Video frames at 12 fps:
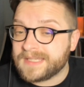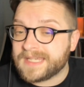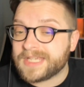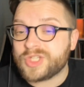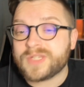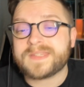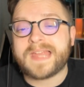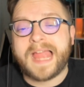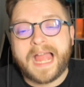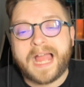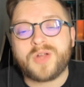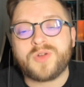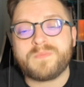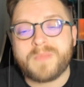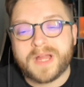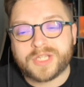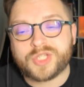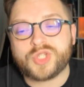is just how
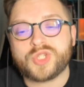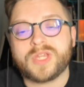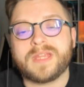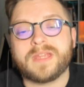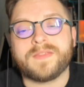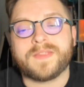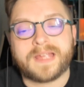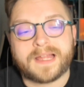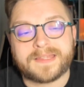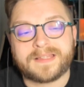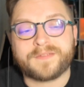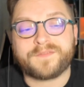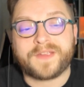much the Godzilla